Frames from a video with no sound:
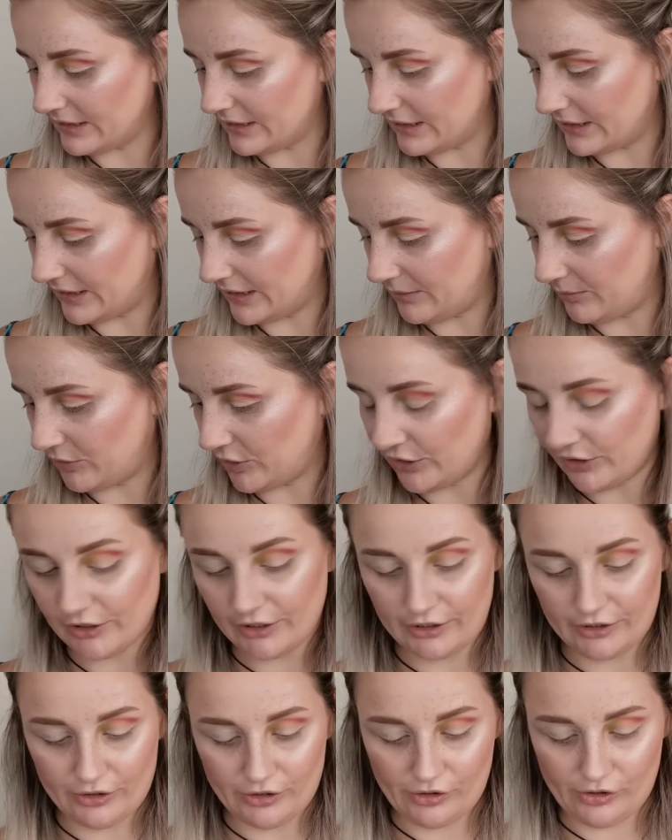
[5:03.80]
I'm
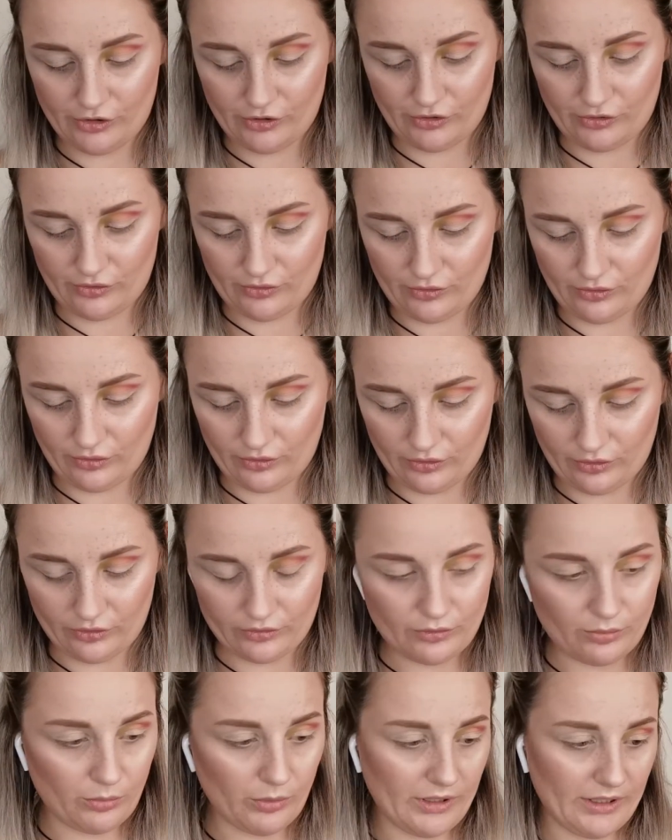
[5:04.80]
going to
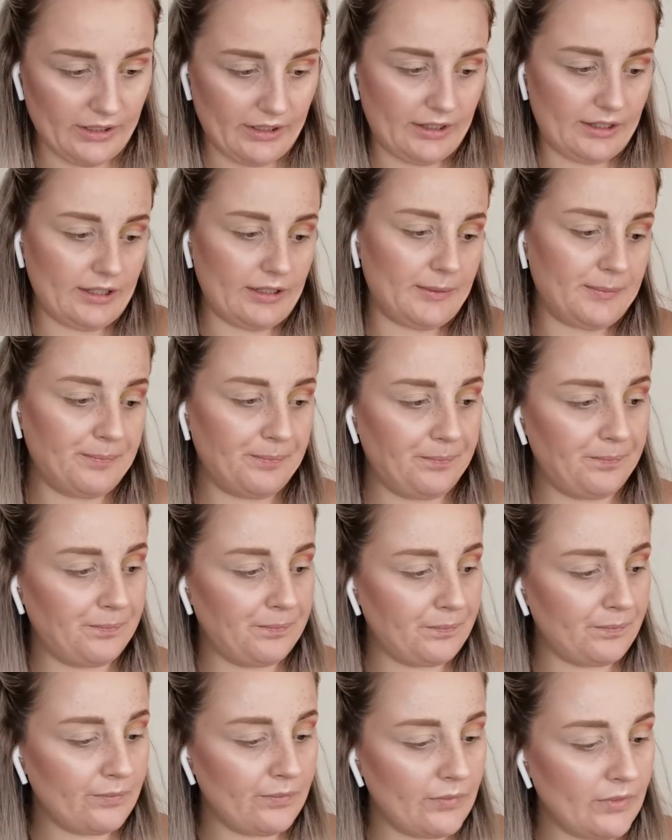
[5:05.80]
start with
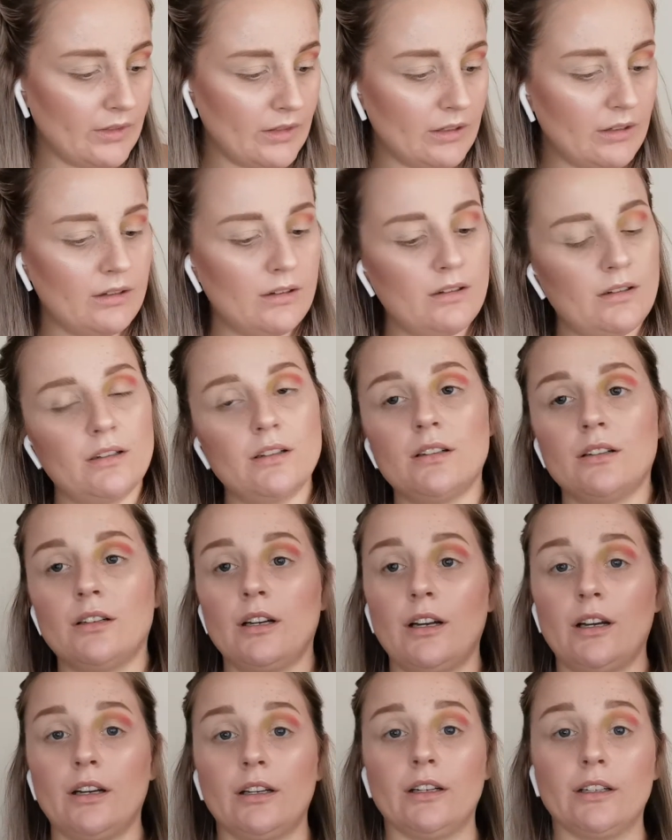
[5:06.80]

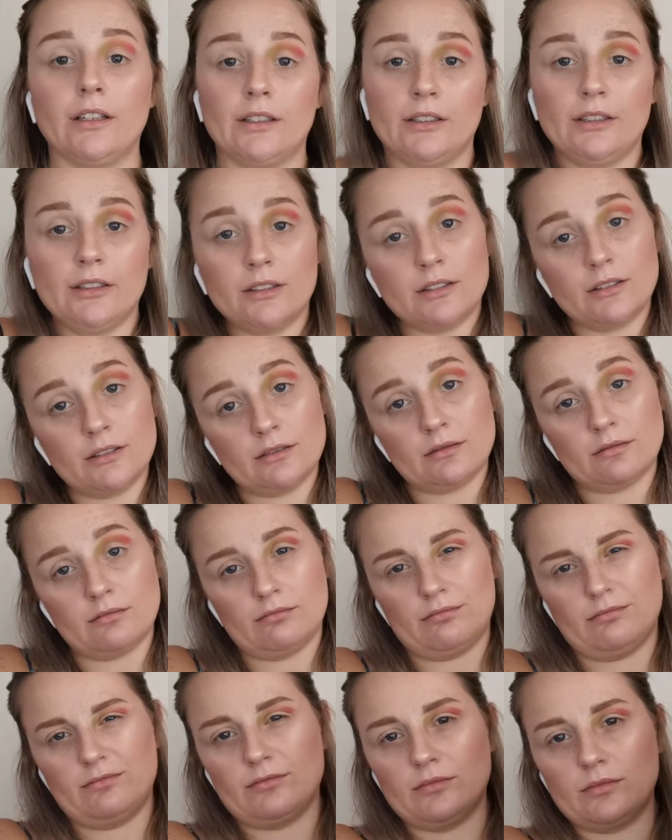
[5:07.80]
a
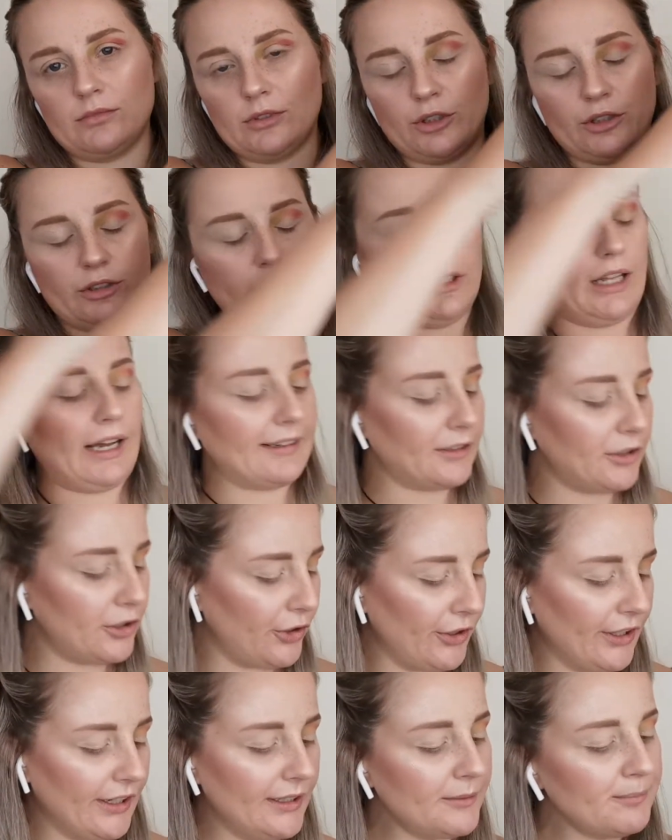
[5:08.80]
light
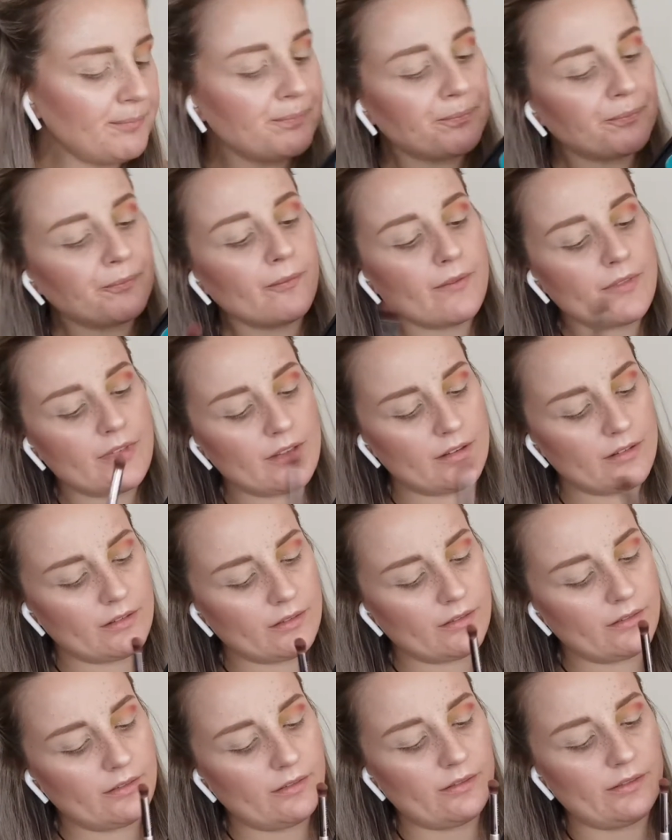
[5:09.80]
green.
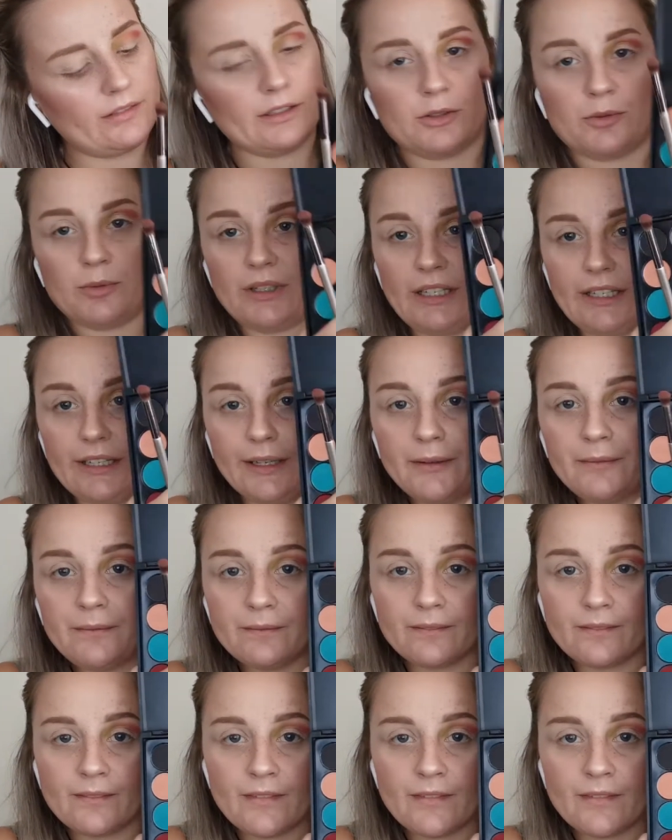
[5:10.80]
This one here.